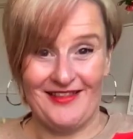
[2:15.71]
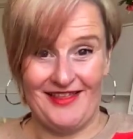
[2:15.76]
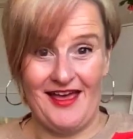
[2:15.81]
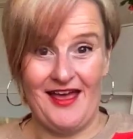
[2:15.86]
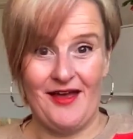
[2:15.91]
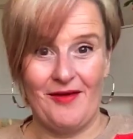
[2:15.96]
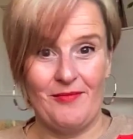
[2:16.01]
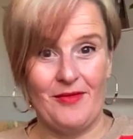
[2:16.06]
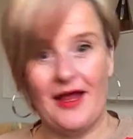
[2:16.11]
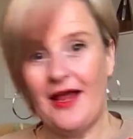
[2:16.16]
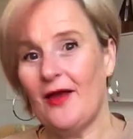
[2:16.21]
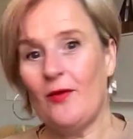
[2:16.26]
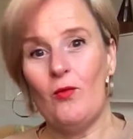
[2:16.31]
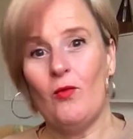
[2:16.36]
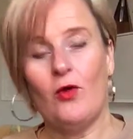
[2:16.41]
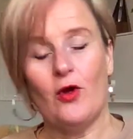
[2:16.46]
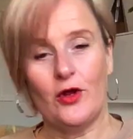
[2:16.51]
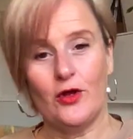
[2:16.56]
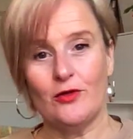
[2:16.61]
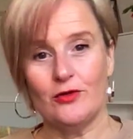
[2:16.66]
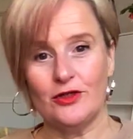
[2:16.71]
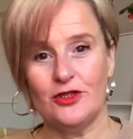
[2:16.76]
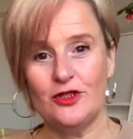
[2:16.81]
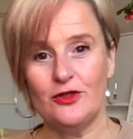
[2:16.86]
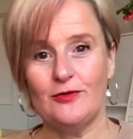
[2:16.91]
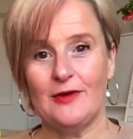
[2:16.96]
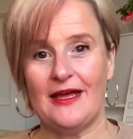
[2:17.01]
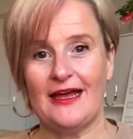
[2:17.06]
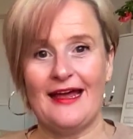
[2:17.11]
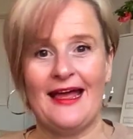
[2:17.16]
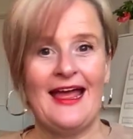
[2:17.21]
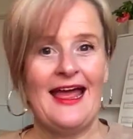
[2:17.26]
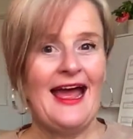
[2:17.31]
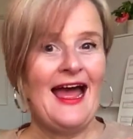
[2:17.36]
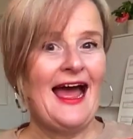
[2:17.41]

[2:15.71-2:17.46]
them in what you're doing.